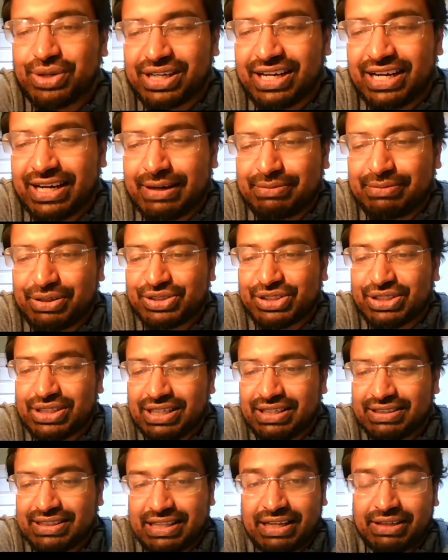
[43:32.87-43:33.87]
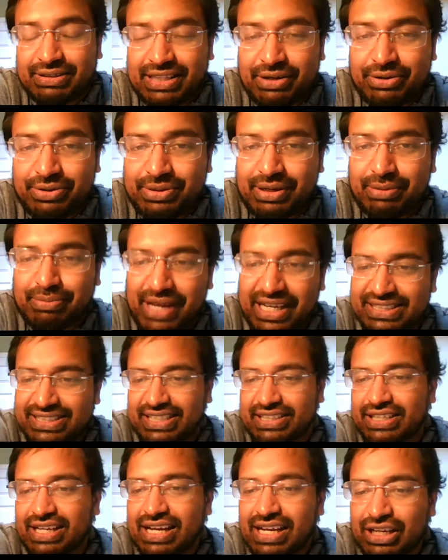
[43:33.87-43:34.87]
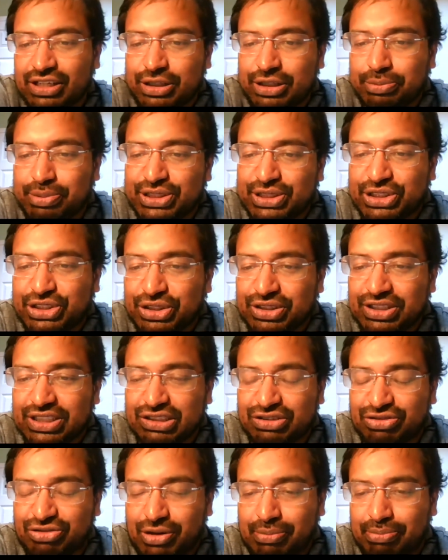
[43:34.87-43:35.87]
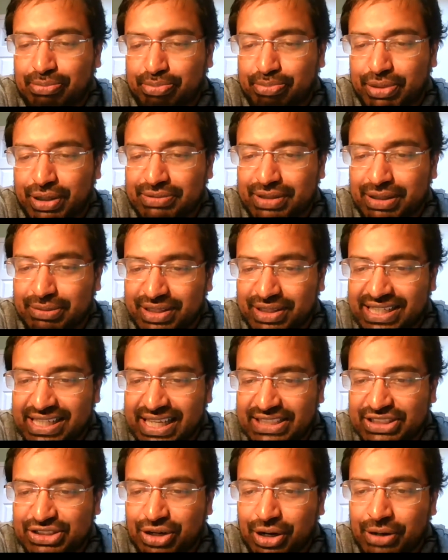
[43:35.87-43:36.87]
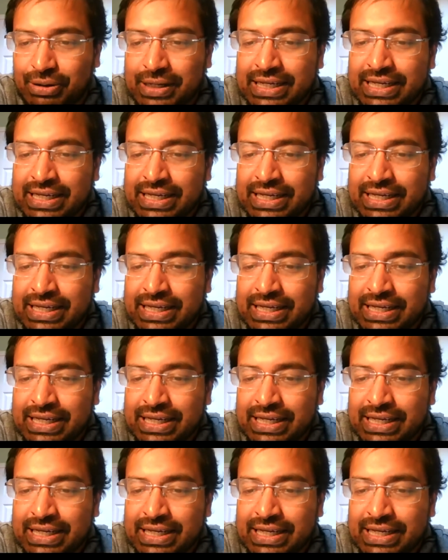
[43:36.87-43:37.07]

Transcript: It was they're an amazing group of students from Birmingham and Glasgow.